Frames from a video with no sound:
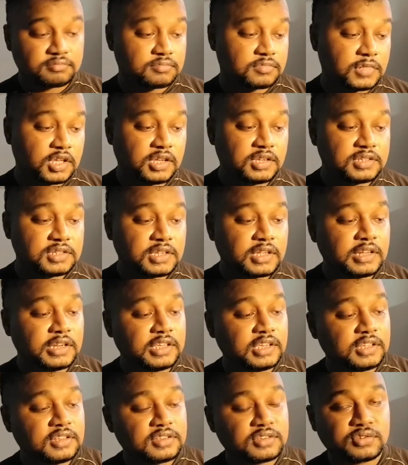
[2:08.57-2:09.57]
things
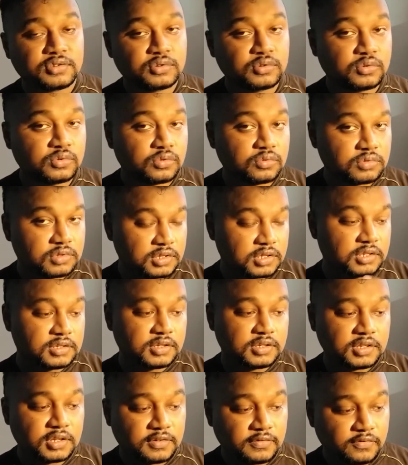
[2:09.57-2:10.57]
clean, so this
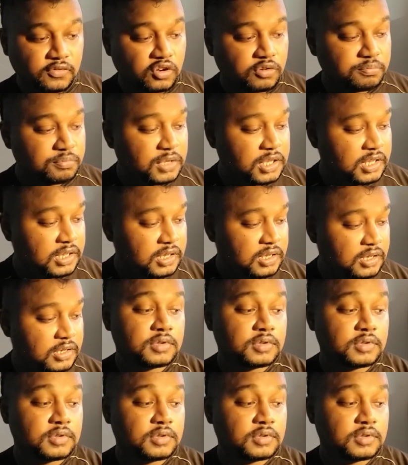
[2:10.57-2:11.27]
is it for me.